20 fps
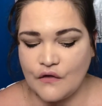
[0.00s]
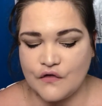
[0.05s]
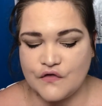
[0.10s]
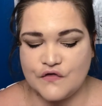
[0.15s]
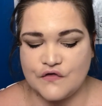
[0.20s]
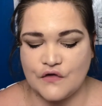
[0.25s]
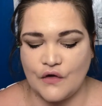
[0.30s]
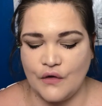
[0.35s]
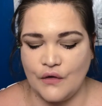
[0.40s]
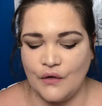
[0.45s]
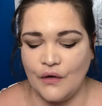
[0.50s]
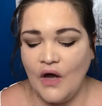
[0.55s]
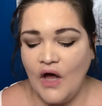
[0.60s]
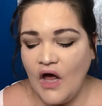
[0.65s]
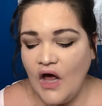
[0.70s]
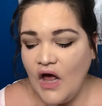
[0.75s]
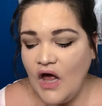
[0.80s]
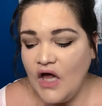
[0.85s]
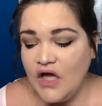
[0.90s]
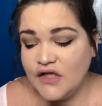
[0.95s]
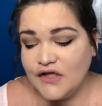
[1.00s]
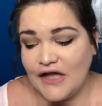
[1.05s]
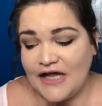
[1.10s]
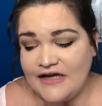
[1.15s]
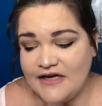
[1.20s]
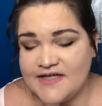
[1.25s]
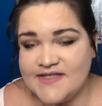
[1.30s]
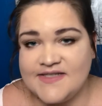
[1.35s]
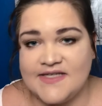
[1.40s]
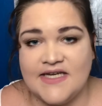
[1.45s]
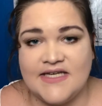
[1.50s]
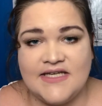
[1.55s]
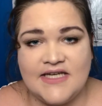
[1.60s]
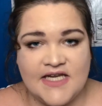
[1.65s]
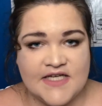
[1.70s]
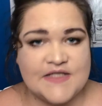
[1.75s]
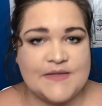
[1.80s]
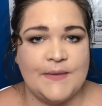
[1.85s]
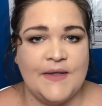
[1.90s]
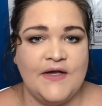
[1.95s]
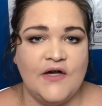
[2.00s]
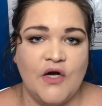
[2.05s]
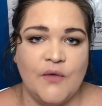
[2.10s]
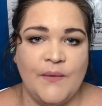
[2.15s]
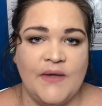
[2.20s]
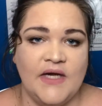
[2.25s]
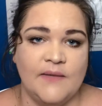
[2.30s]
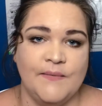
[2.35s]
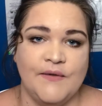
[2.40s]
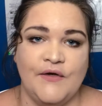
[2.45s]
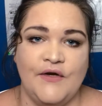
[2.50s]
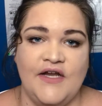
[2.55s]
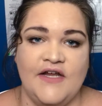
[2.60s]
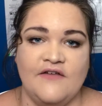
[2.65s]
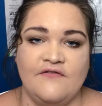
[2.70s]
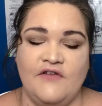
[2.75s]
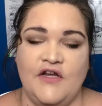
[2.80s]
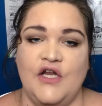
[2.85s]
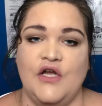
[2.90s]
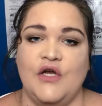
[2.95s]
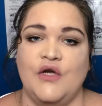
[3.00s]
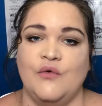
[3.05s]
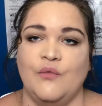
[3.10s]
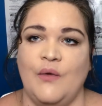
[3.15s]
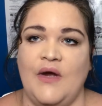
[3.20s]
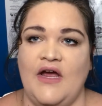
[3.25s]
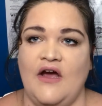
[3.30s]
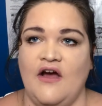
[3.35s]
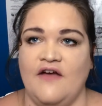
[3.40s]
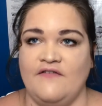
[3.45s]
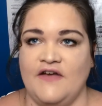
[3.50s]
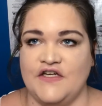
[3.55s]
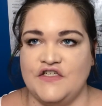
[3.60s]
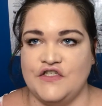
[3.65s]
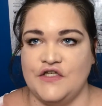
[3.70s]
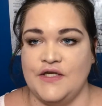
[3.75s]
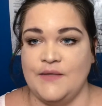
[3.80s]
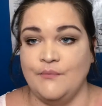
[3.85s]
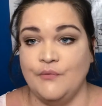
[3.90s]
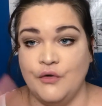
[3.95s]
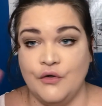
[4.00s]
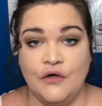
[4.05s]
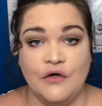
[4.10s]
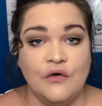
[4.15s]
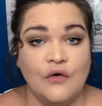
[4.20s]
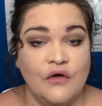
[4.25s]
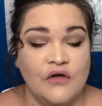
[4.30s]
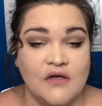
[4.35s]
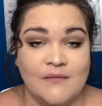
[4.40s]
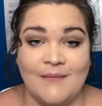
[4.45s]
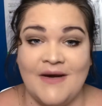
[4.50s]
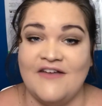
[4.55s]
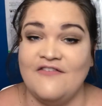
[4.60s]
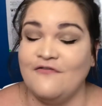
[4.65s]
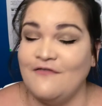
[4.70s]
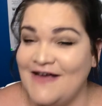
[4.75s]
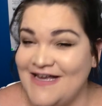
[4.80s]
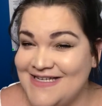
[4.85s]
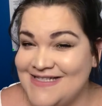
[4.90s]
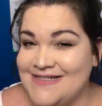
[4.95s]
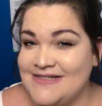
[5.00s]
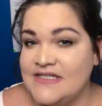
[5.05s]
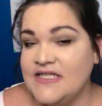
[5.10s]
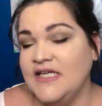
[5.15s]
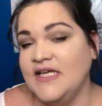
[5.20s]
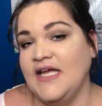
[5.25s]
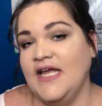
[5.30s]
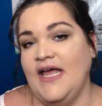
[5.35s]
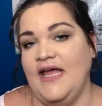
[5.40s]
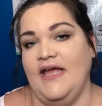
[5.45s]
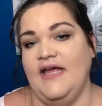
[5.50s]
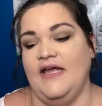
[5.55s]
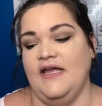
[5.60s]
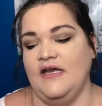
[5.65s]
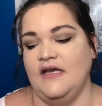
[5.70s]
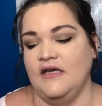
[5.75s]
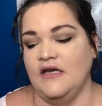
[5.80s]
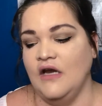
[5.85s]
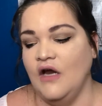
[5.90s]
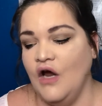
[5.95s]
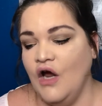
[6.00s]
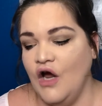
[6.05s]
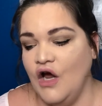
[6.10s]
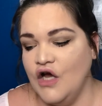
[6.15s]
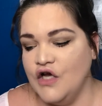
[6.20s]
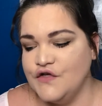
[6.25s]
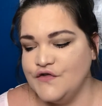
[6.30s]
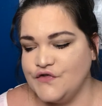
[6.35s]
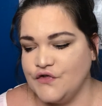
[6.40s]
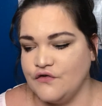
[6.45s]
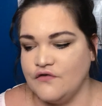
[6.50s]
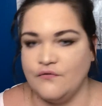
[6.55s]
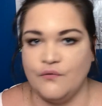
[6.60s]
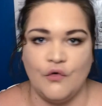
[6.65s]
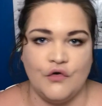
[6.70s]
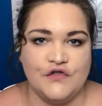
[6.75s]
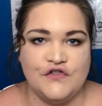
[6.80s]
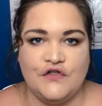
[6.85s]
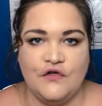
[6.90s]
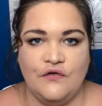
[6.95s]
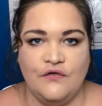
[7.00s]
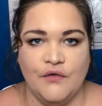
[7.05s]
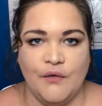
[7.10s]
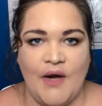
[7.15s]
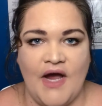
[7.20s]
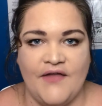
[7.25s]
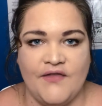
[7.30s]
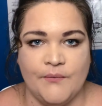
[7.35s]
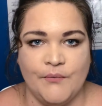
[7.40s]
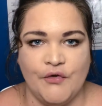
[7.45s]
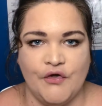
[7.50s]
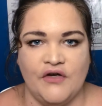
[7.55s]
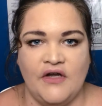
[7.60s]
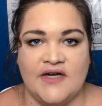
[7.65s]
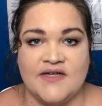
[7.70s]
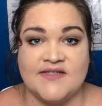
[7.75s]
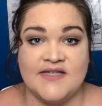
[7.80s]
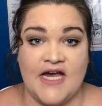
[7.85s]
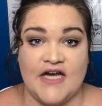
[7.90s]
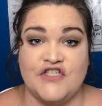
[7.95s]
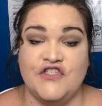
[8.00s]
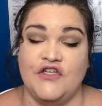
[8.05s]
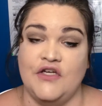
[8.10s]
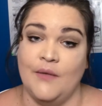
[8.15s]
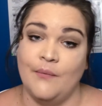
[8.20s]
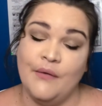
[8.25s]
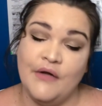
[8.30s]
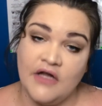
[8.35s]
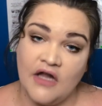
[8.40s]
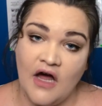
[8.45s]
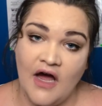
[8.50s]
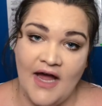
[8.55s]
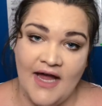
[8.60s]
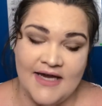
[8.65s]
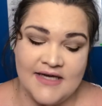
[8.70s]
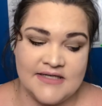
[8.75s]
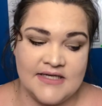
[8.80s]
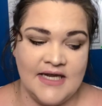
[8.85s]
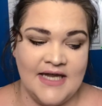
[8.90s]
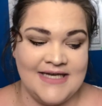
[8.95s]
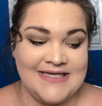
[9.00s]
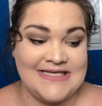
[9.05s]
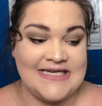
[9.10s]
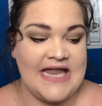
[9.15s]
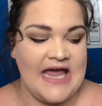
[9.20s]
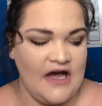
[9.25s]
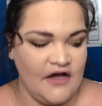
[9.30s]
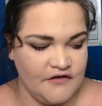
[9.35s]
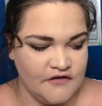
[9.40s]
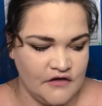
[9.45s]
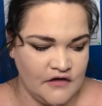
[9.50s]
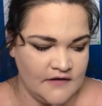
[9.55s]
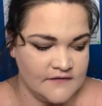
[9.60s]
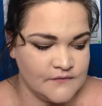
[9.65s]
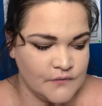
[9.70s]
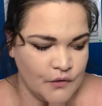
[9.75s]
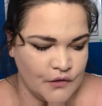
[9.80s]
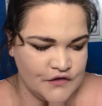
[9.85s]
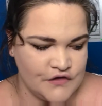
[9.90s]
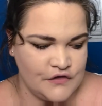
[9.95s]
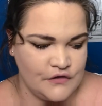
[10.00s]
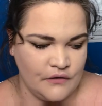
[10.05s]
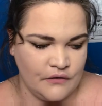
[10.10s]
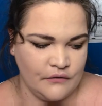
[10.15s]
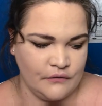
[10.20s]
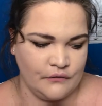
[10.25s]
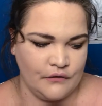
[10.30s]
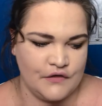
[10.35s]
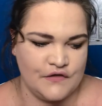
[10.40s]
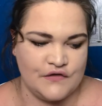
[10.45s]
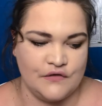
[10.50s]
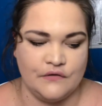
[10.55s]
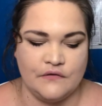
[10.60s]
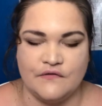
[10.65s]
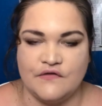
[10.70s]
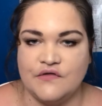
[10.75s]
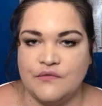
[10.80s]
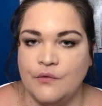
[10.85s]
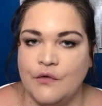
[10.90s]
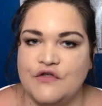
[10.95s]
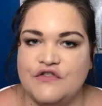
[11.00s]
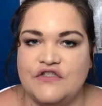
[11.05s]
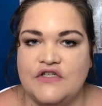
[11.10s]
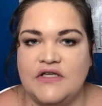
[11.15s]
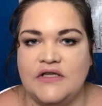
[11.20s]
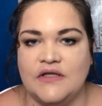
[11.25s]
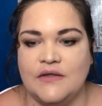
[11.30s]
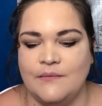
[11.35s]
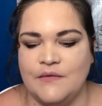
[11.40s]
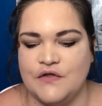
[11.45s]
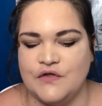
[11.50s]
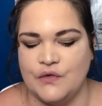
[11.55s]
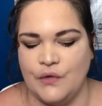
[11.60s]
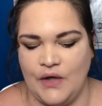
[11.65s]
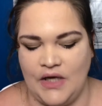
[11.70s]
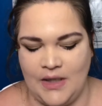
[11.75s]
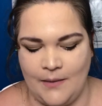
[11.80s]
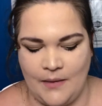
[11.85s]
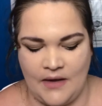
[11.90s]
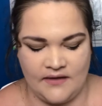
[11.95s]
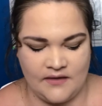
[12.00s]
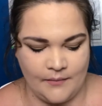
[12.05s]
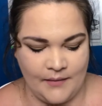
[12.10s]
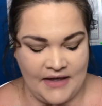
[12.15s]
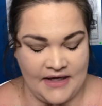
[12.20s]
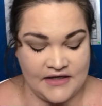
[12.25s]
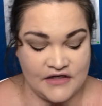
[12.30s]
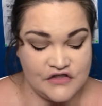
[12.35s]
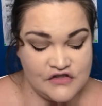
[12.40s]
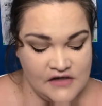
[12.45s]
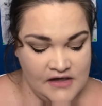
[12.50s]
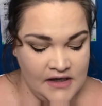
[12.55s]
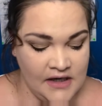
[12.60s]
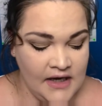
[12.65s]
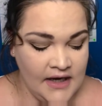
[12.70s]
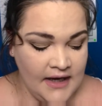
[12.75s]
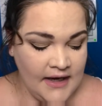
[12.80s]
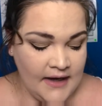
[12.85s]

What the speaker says: So like I said, next week I'll be uploading a video where I've actually put it all on my face and sort of walked you through how the products actually applied, now that I've walked you through sort of swatching them and talking about the packaging.